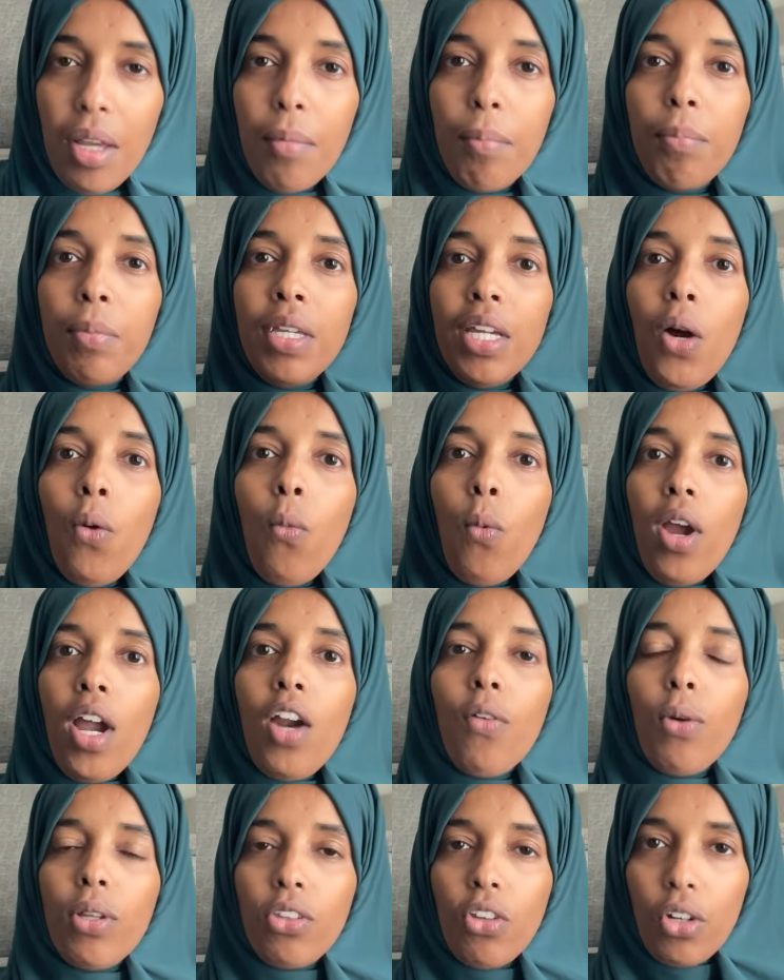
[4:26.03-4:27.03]
Be aware of
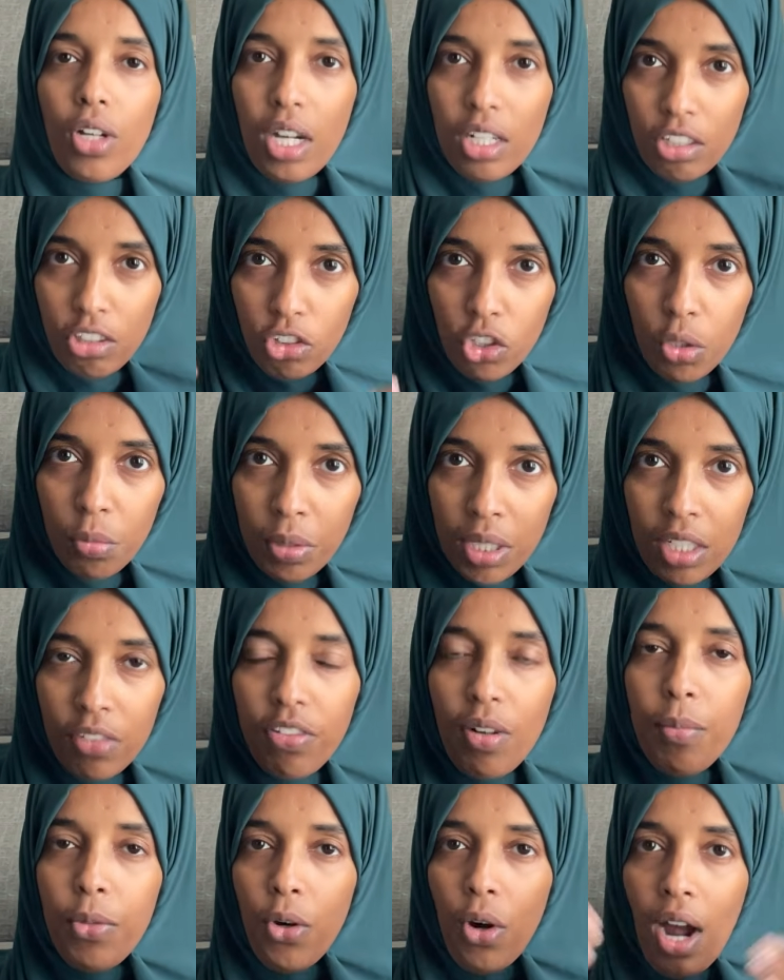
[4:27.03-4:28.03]
what they're consuming
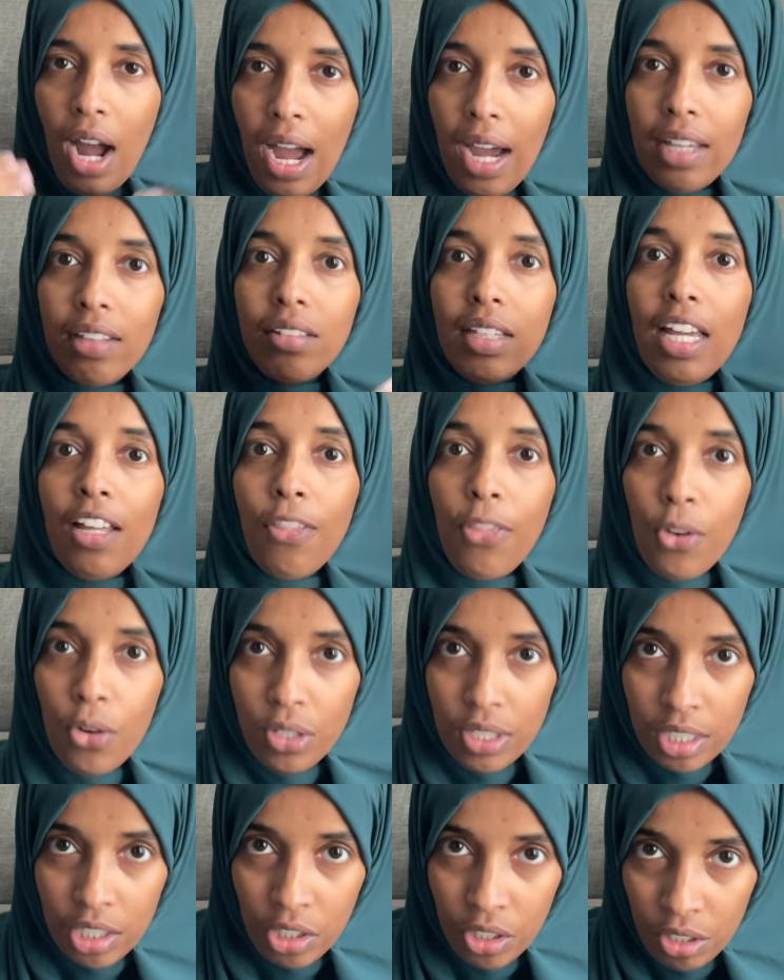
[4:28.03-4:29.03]
from their eyes and their
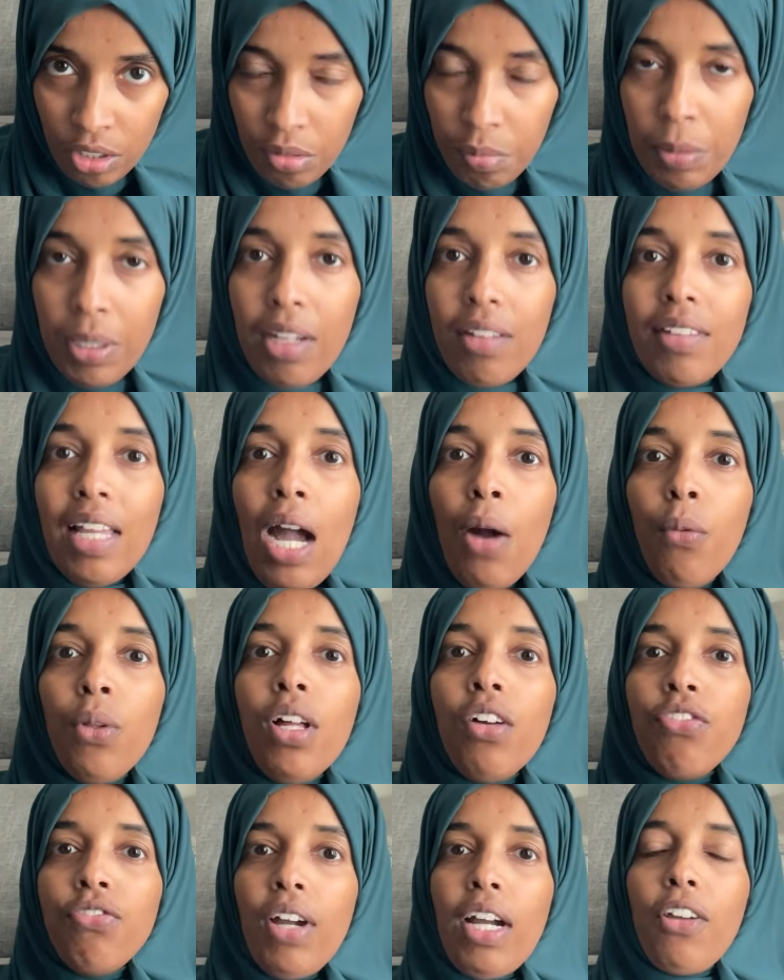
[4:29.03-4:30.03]
ears because that will
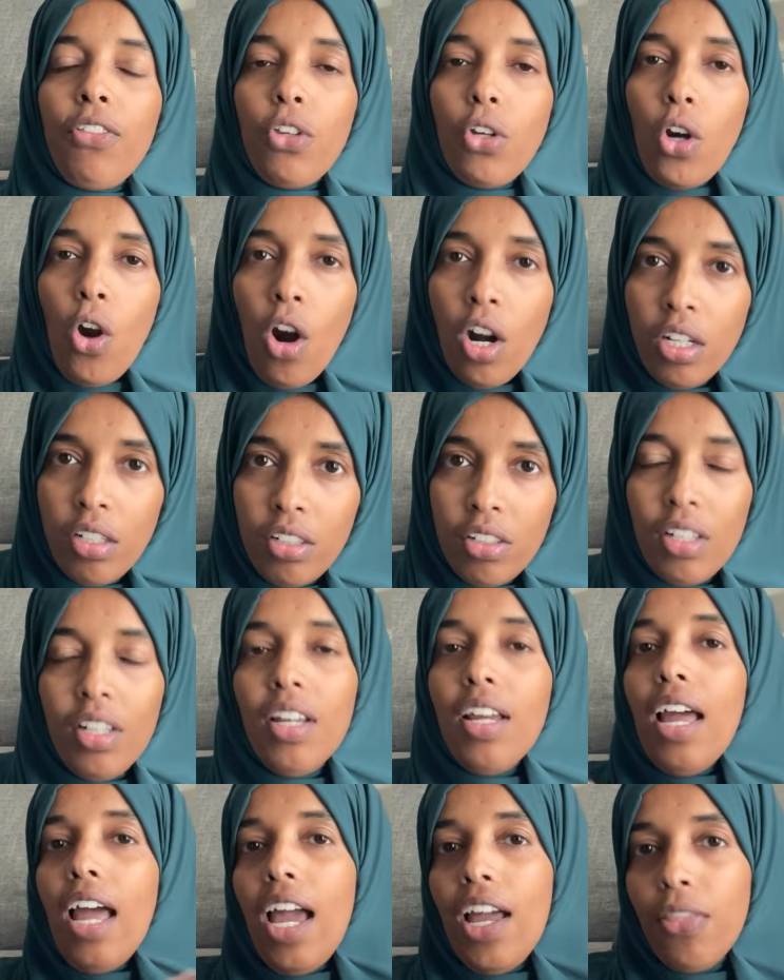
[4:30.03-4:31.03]
affect their heart
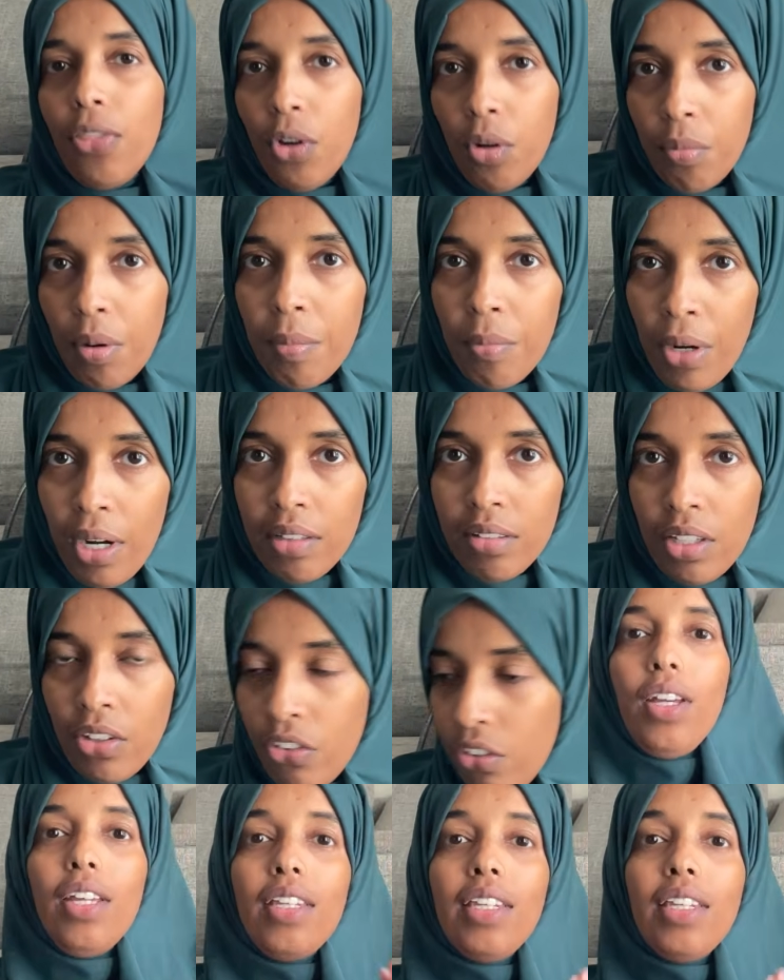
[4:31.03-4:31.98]
and their memorization.